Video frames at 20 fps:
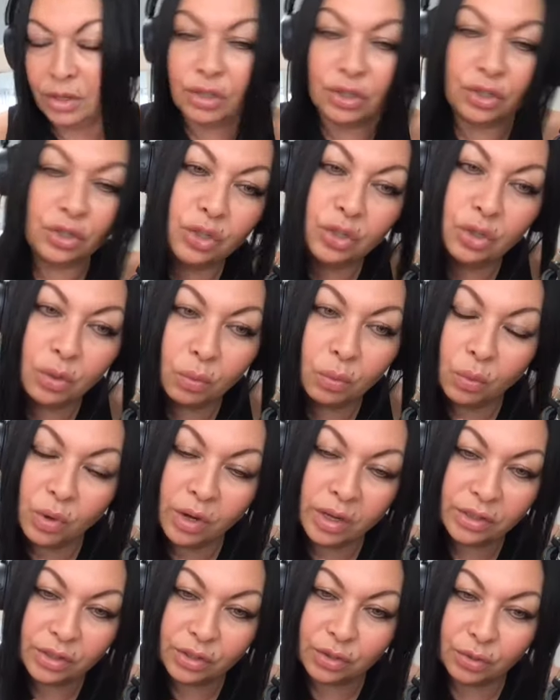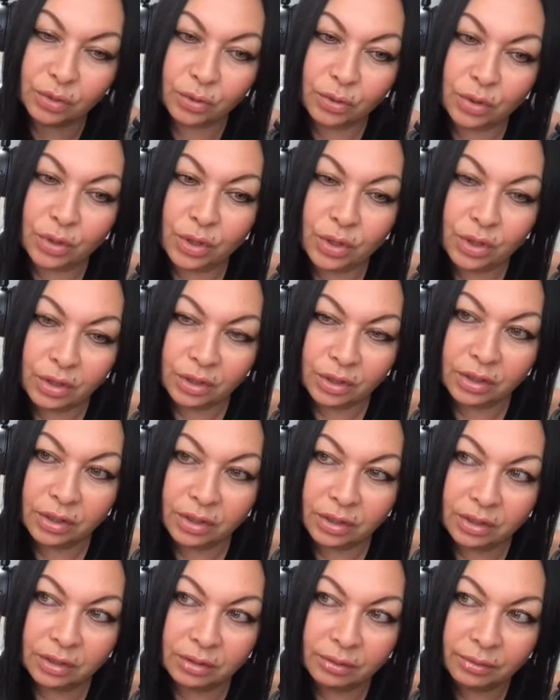because you don't want to
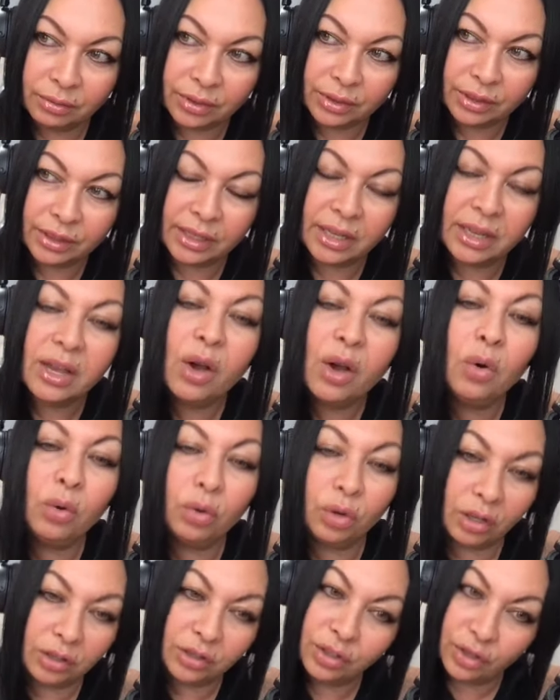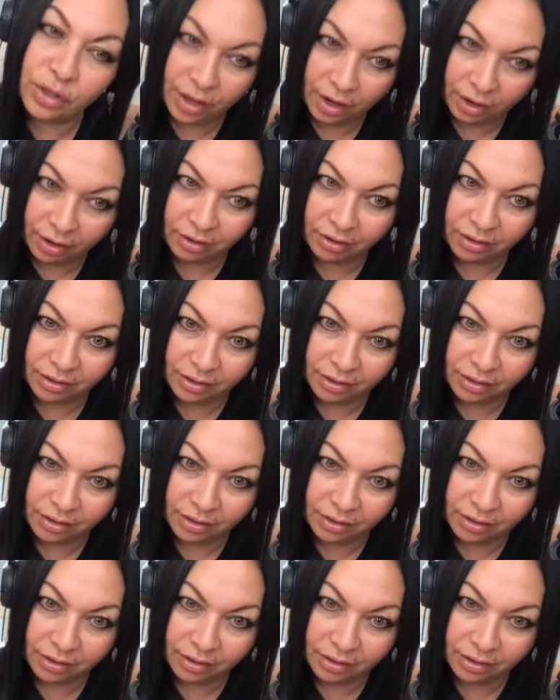hold on to their